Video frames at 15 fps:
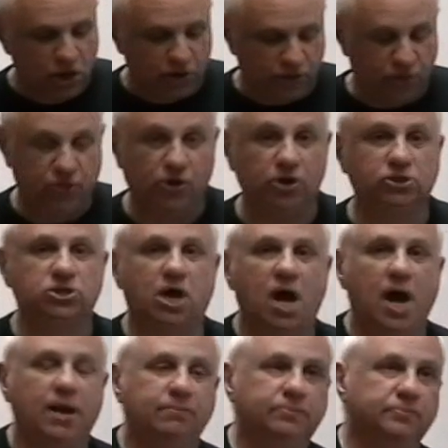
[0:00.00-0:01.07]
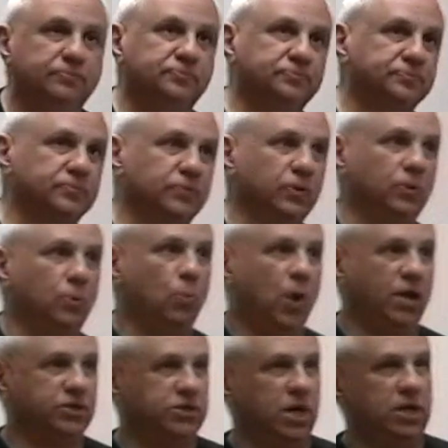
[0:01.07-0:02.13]
The third time
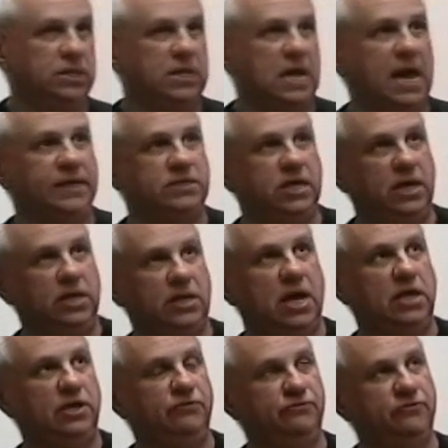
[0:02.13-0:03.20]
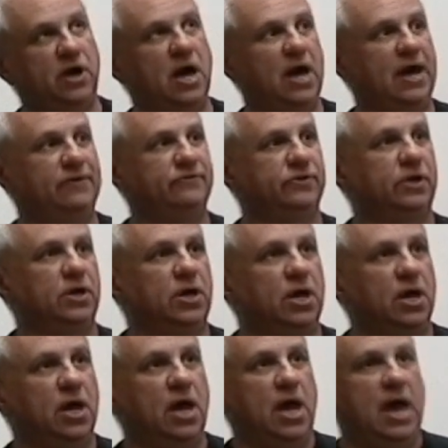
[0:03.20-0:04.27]
was in 1985,
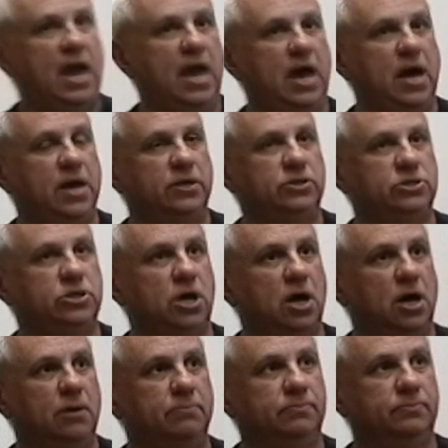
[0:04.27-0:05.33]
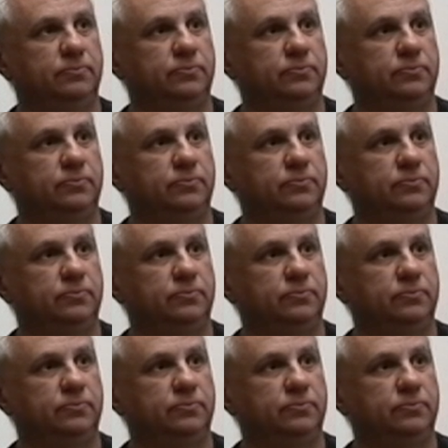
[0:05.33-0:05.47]
and um,